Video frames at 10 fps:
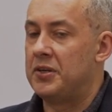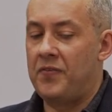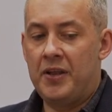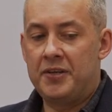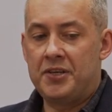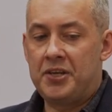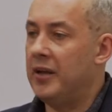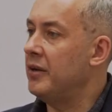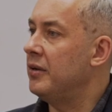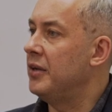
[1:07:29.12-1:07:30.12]

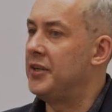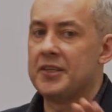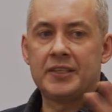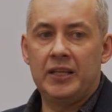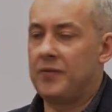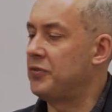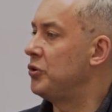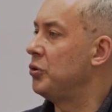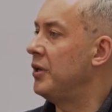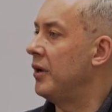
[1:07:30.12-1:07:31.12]
2010, it is
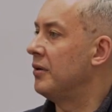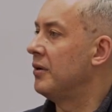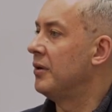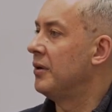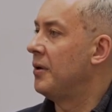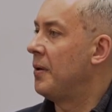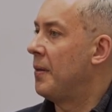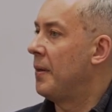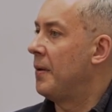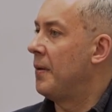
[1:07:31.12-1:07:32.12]
left to the
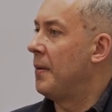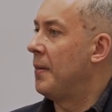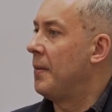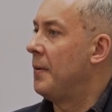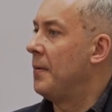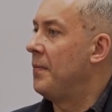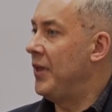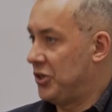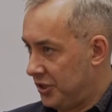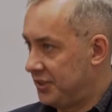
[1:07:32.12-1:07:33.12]

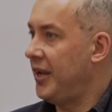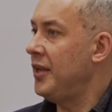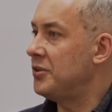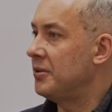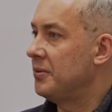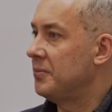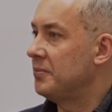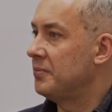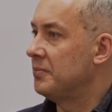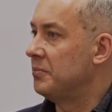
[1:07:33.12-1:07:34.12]
nation states,
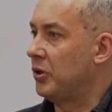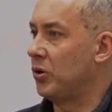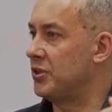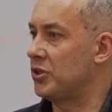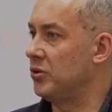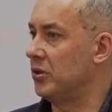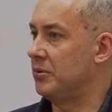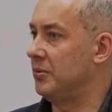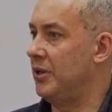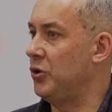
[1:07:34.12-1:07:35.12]
because it's
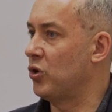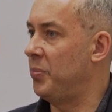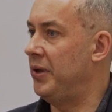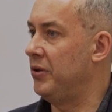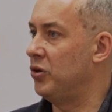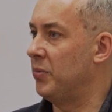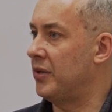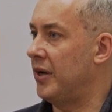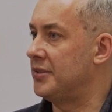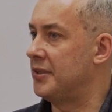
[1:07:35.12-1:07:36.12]
not the European
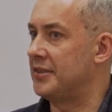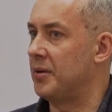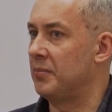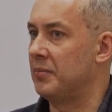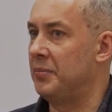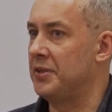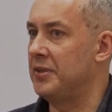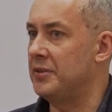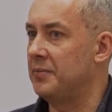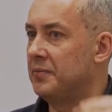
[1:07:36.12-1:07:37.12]
human rights system
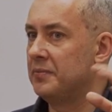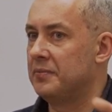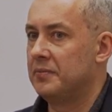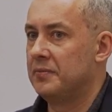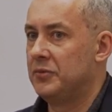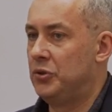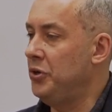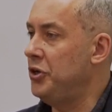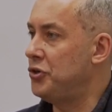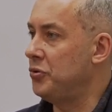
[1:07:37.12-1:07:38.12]
business, to
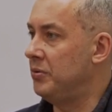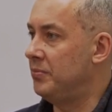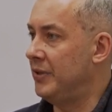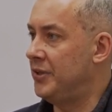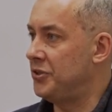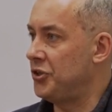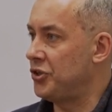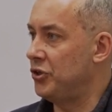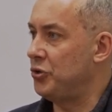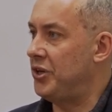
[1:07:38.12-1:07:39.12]
issue a
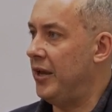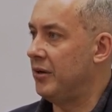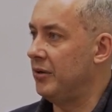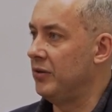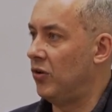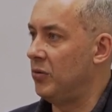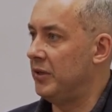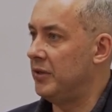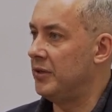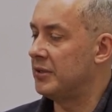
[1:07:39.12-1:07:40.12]
decision to take
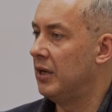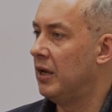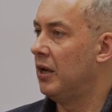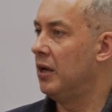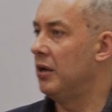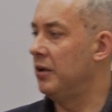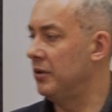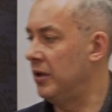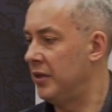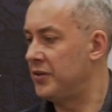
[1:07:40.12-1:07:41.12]
involvement in this.
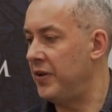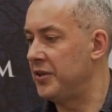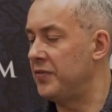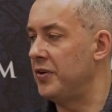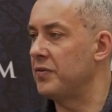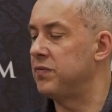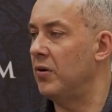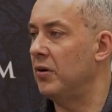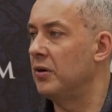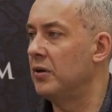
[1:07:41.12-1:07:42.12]
And
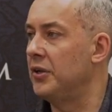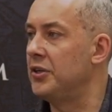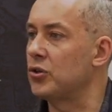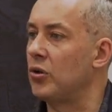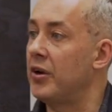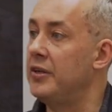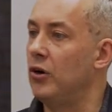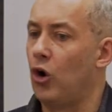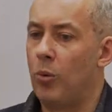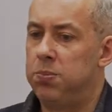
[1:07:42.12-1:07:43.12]
2024, it is
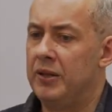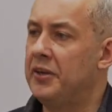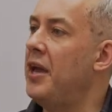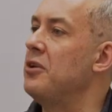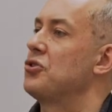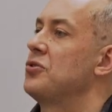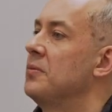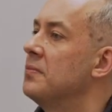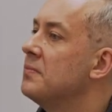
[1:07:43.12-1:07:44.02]
already obligation.